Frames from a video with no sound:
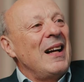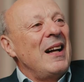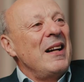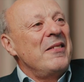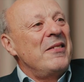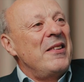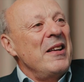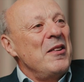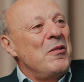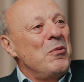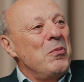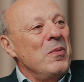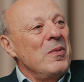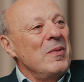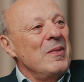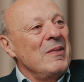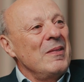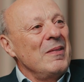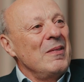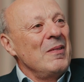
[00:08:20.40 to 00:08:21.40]
I did
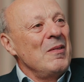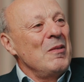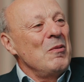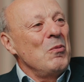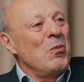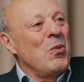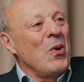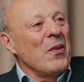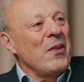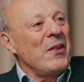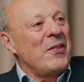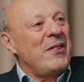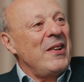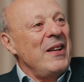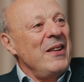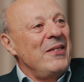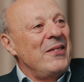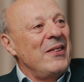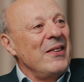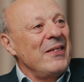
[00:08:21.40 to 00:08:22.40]
what the
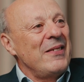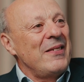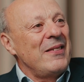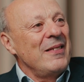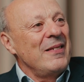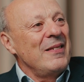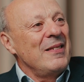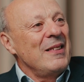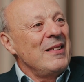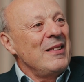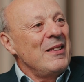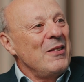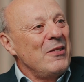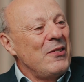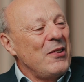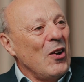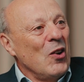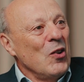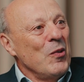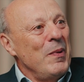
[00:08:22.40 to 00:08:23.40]
teachers
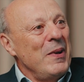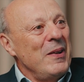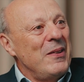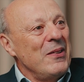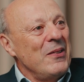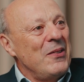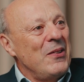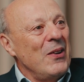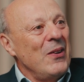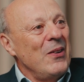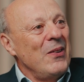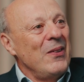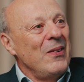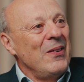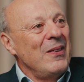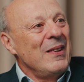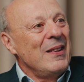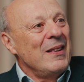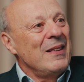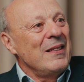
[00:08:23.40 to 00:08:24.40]
told me to
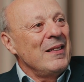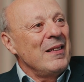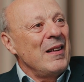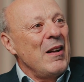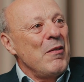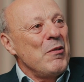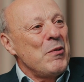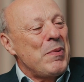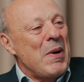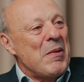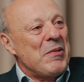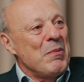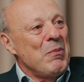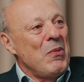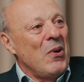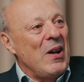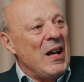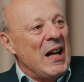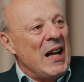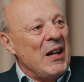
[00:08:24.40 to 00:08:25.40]
do. It was perhaps a
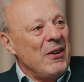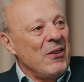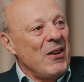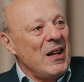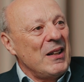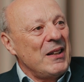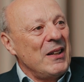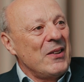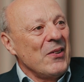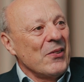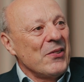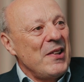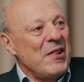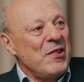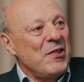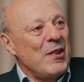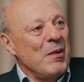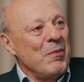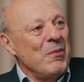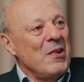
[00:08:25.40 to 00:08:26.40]
more hierarchical
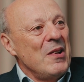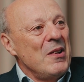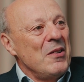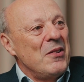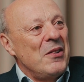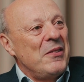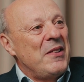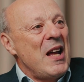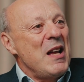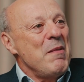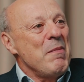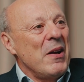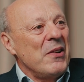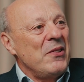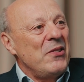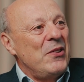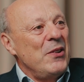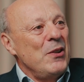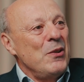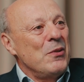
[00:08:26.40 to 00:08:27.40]
system. Today, my
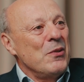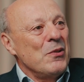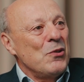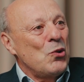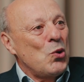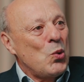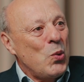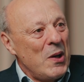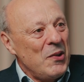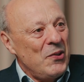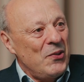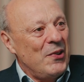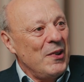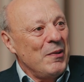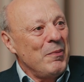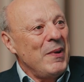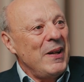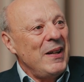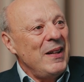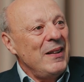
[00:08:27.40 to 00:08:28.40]
students
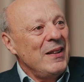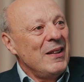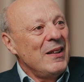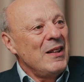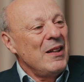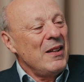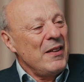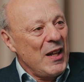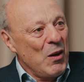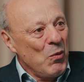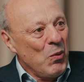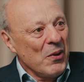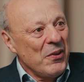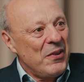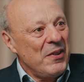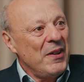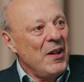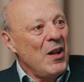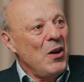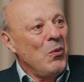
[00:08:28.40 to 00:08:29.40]
question me. They
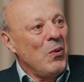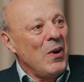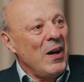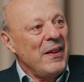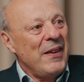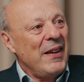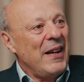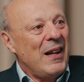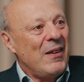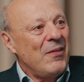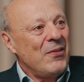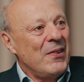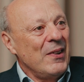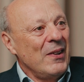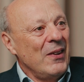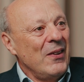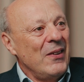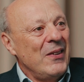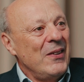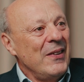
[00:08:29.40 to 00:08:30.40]
want to know why they have
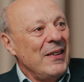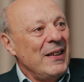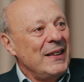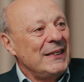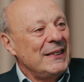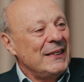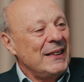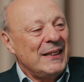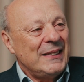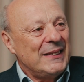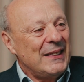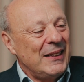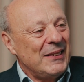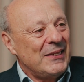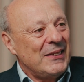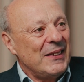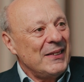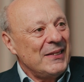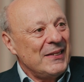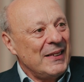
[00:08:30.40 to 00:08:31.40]
to learn this, etc.,